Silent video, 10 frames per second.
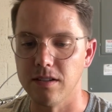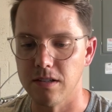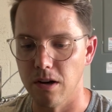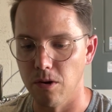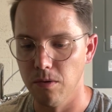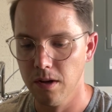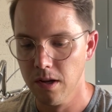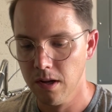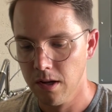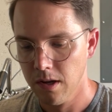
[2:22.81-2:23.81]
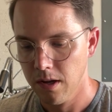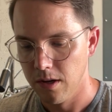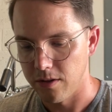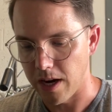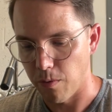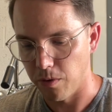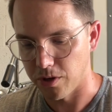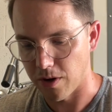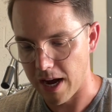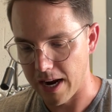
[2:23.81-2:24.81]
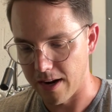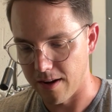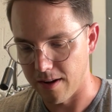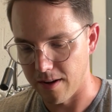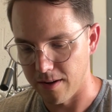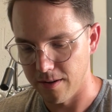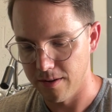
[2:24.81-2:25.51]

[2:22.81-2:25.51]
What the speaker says: So yeah, we'll try and